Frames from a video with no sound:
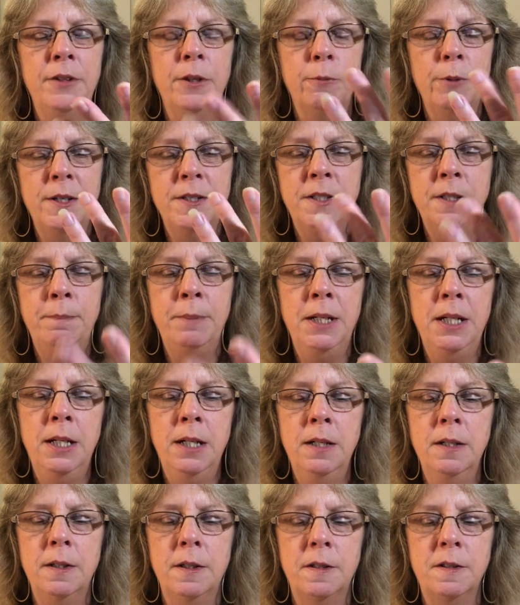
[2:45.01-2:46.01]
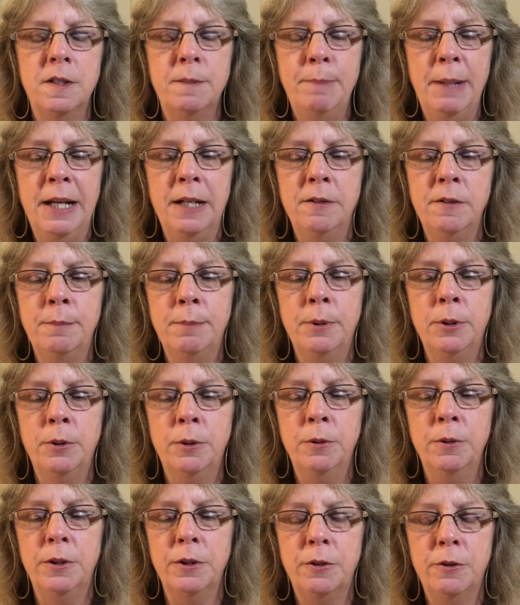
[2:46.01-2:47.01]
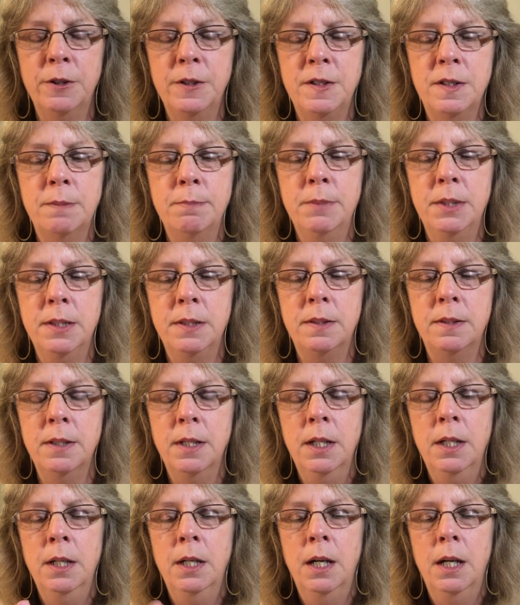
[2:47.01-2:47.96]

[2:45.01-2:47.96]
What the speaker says: The Recipe, Expandable, the Christmas,